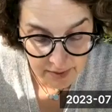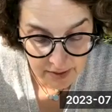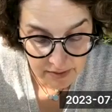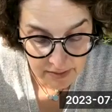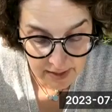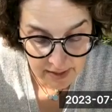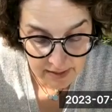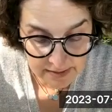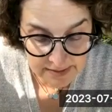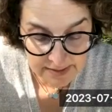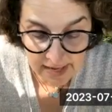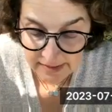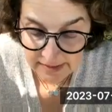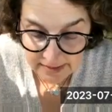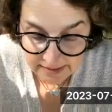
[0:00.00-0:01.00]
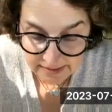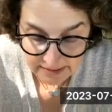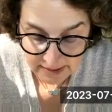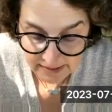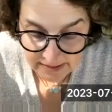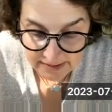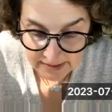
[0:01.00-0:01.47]
they sign
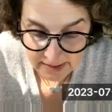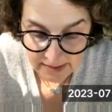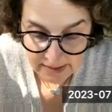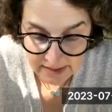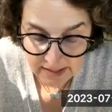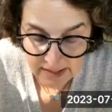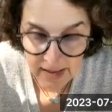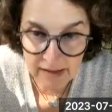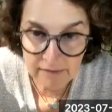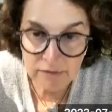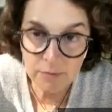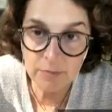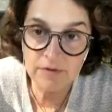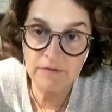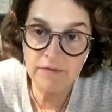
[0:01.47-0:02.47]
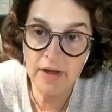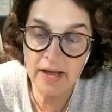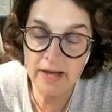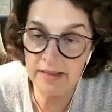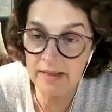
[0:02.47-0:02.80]
consent, and then they have to provide,